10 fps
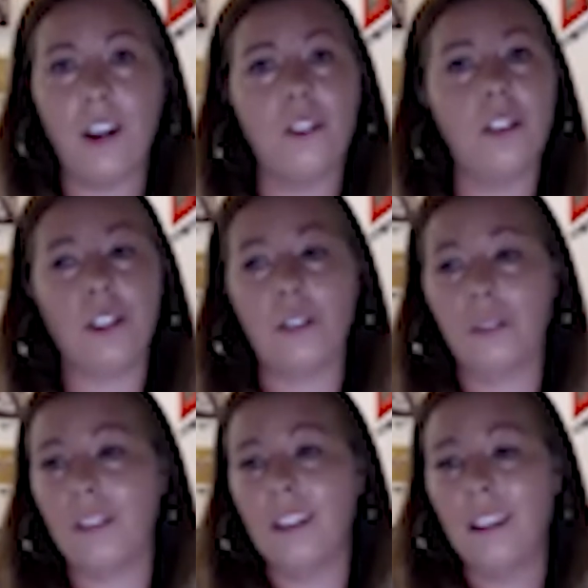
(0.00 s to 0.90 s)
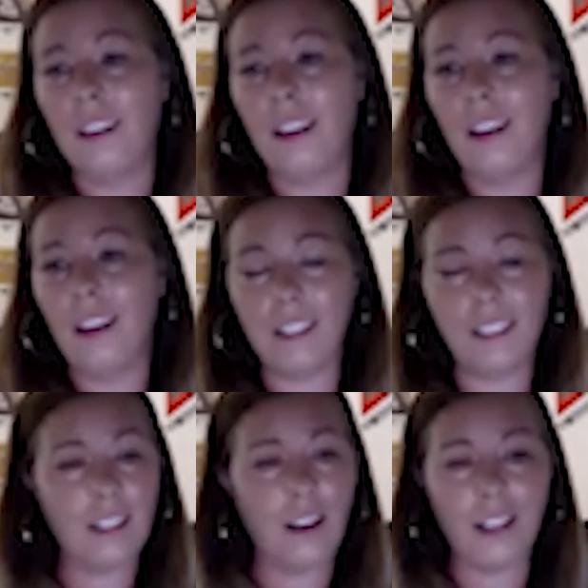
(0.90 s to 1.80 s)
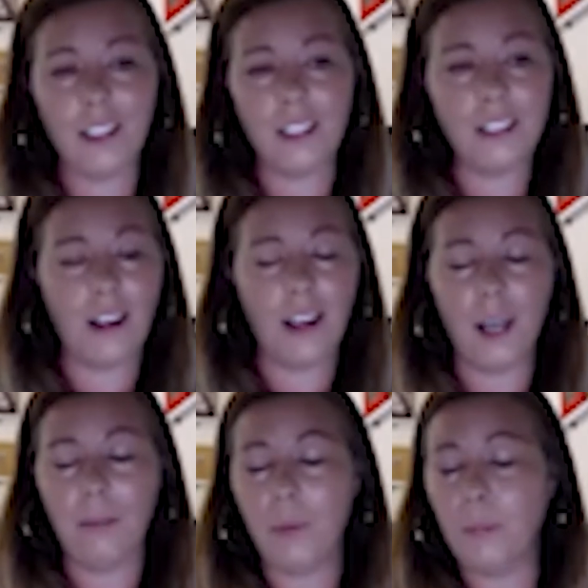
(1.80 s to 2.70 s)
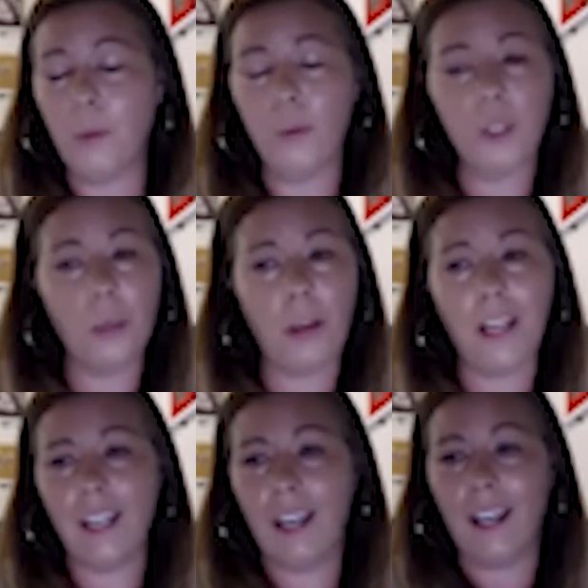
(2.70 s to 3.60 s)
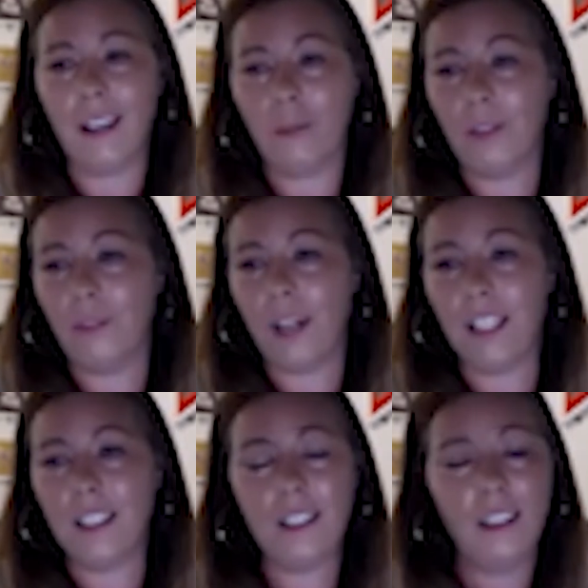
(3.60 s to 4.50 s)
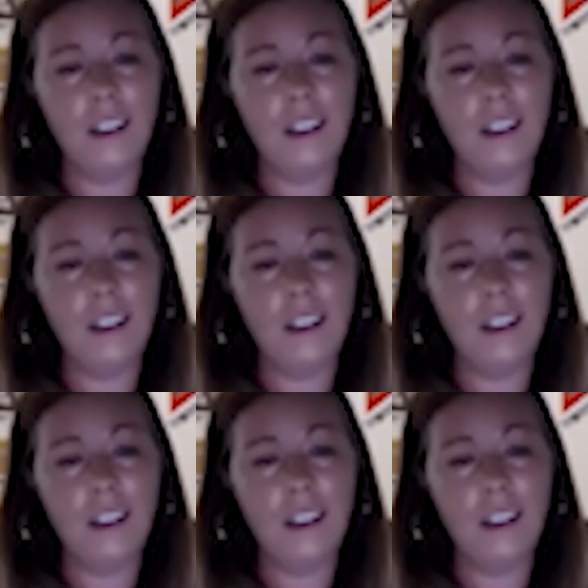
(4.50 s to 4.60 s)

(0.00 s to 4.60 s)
can go do, and it doesn't cost you a dime. Pool your money together with friends.